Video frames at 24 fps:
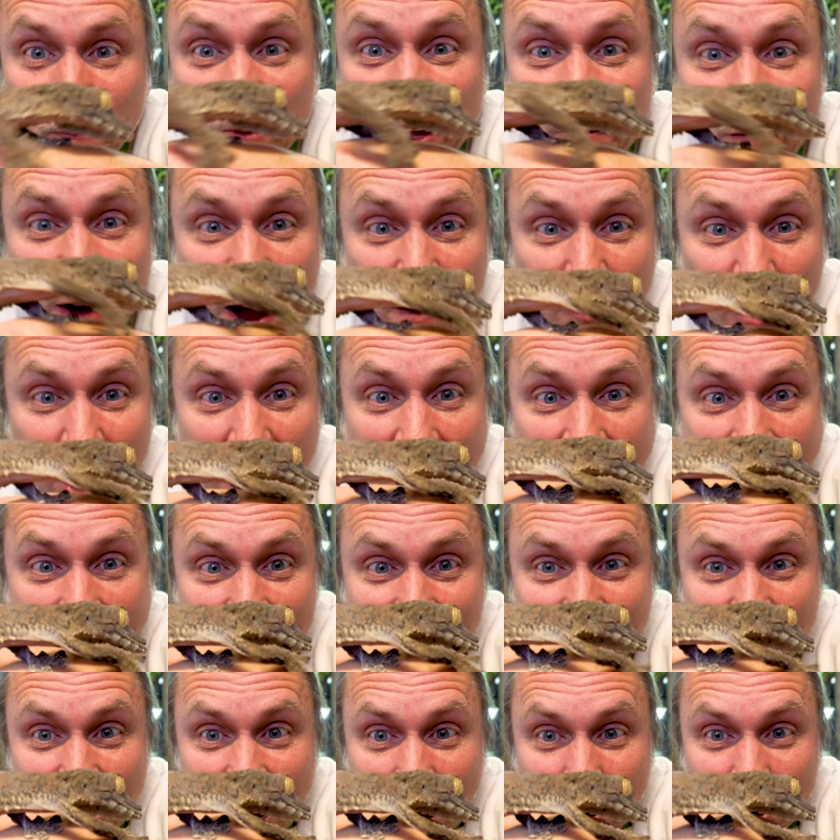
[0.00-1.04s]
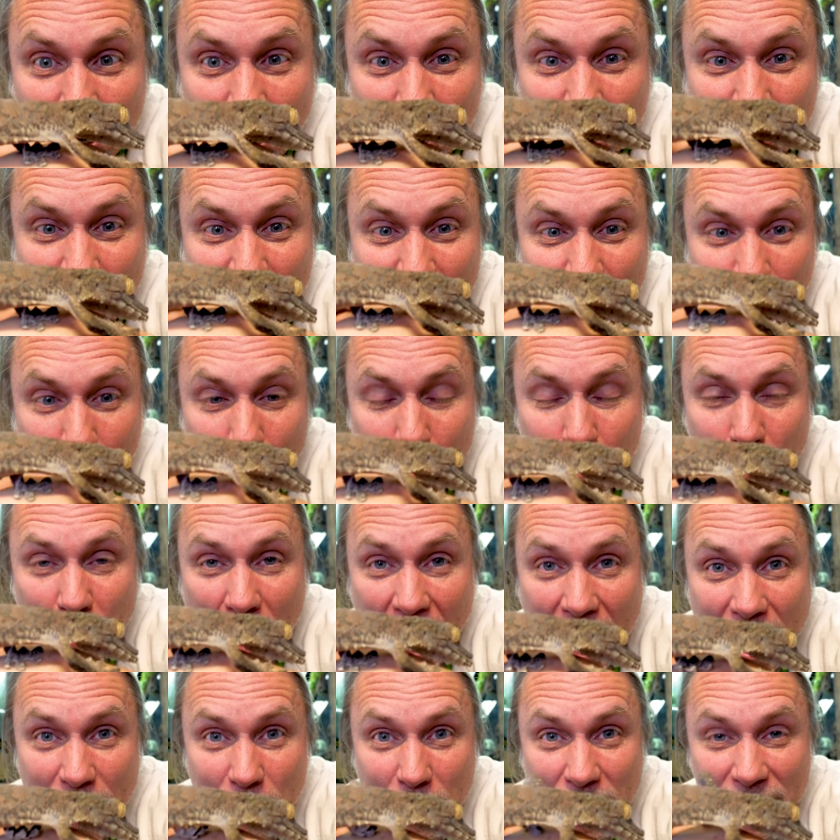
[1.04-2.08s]
If I ever hatched out a little
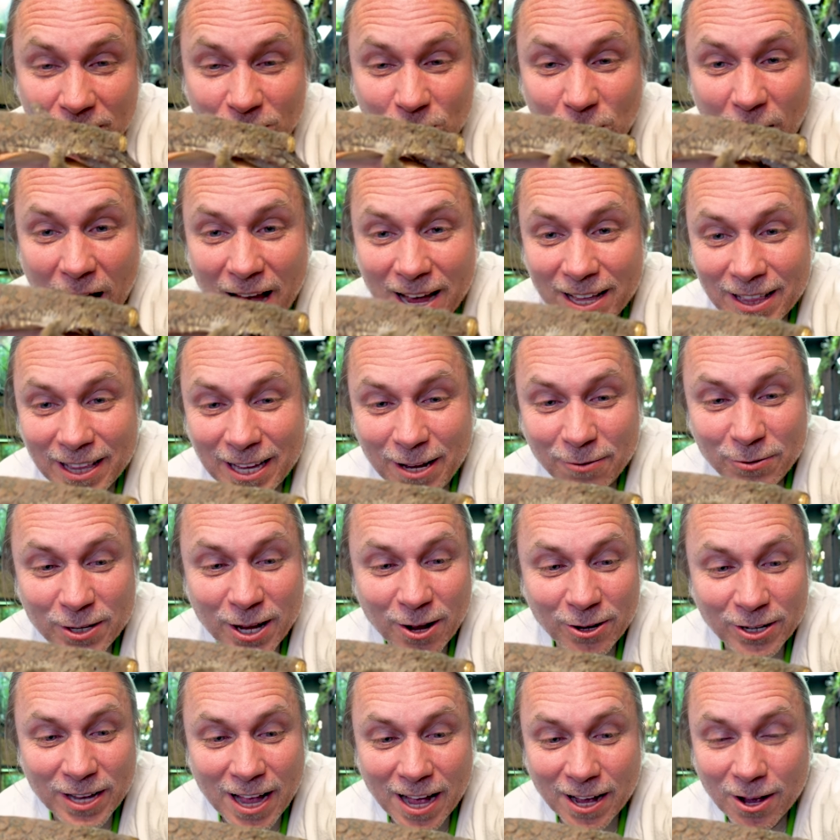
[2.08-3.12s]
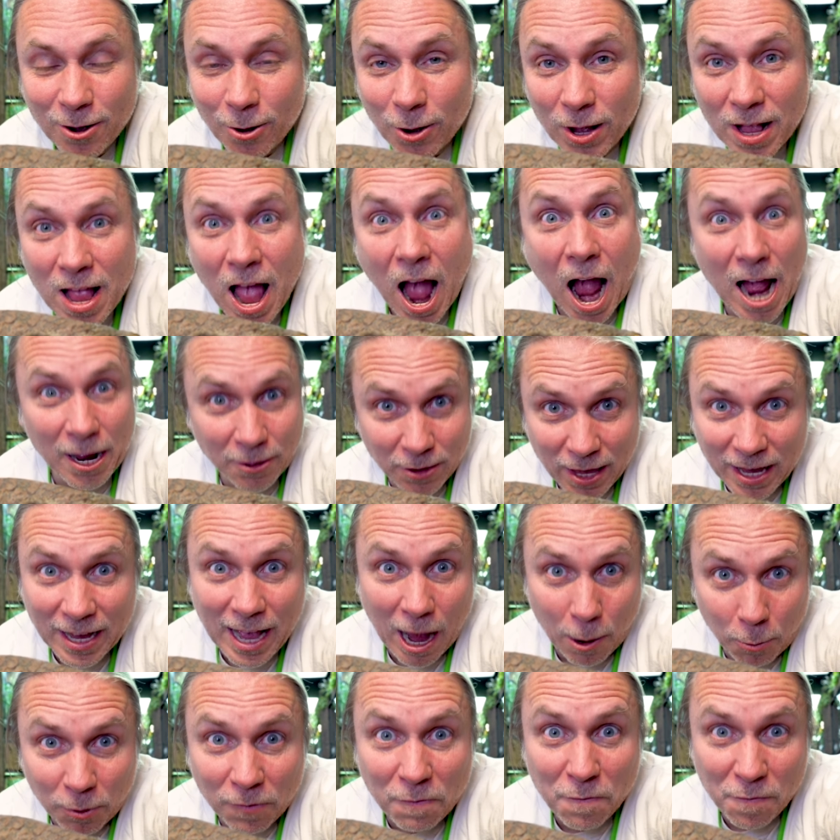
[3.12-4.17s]
baby giant leaf-tailed gecko, I think
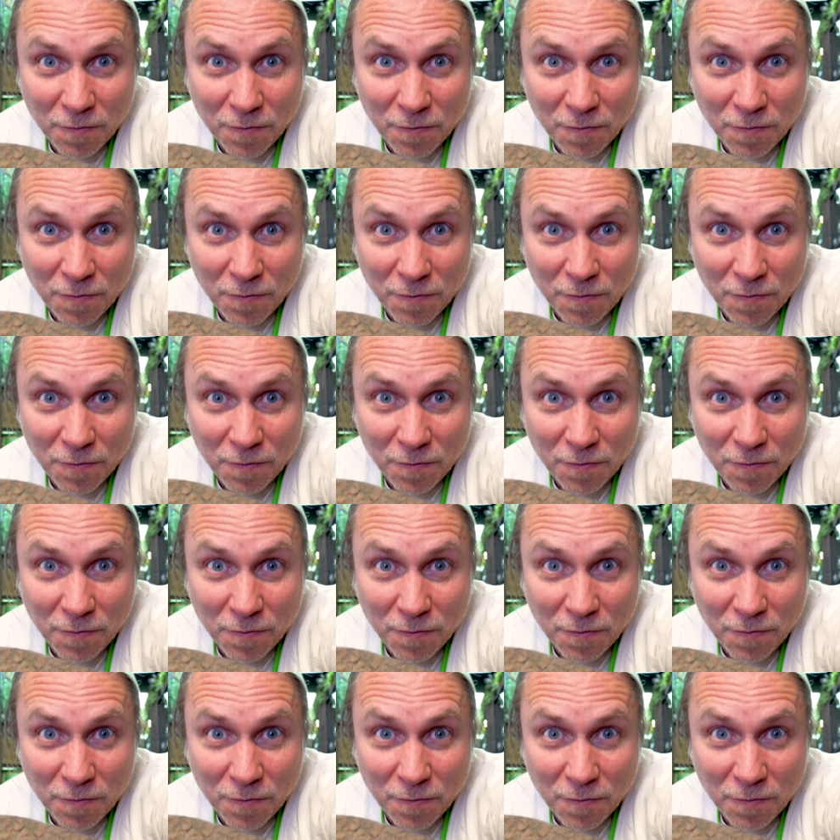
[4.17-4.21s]
I would